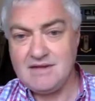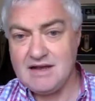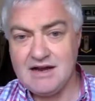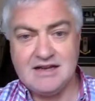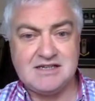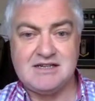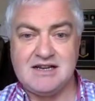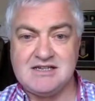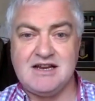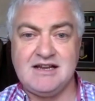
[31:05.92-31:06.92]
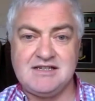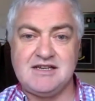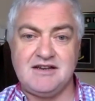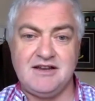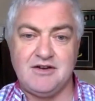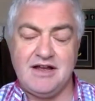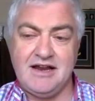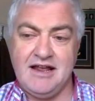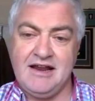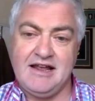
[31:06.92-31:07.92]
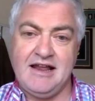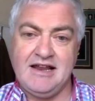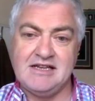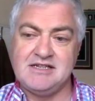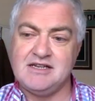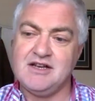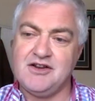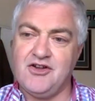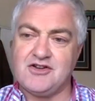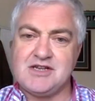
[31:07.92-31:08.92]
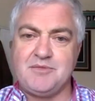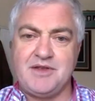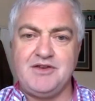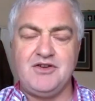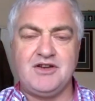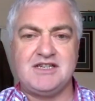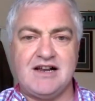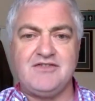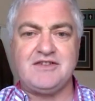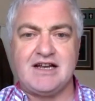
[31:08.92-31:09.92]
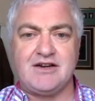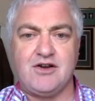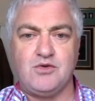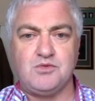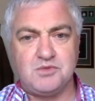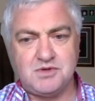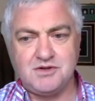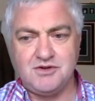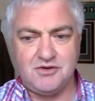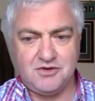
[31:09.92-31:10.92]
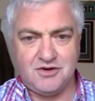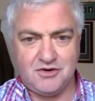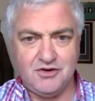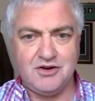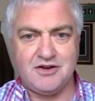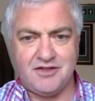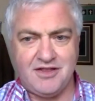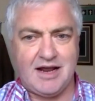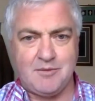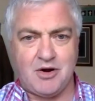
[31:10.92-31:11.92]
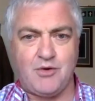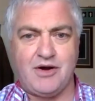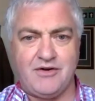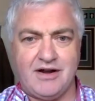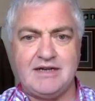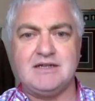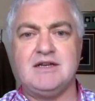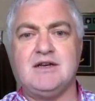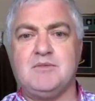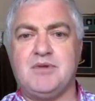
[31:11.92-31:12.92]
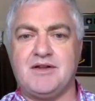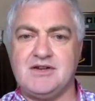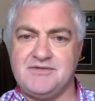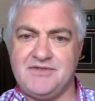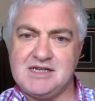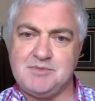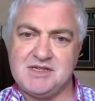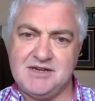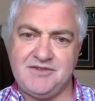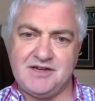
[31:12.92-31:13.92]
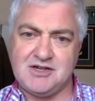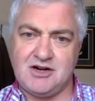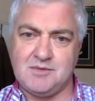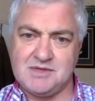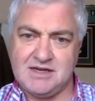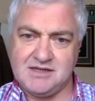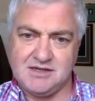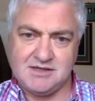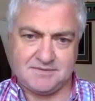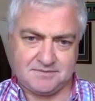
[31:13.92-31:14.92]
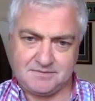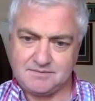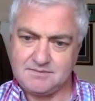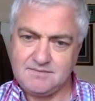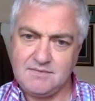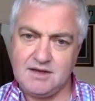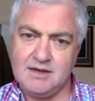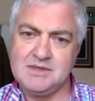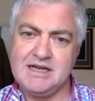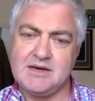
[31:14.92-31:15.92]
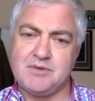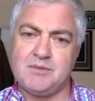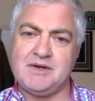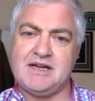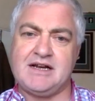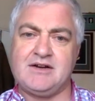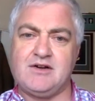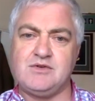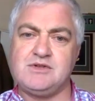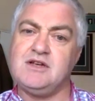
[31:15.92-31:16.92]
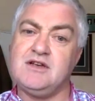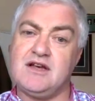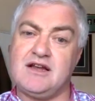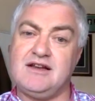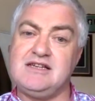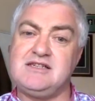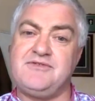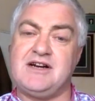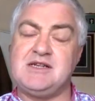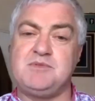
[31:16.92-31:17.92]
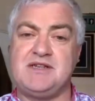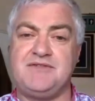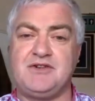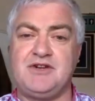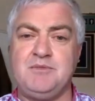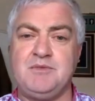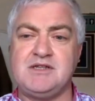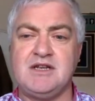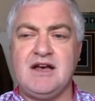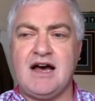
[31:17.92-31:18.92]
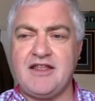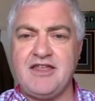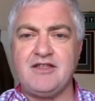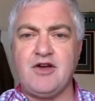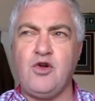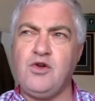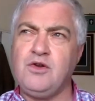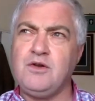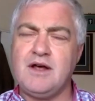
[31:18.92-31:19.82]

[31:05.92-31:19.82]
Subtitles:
and it's you know, it is not something you can self-diagnose. You can look at it and think I'm not quite right, but there's very specific circumstances, and to get it properly diagnosed and leads to very specific treatments. And I think the whole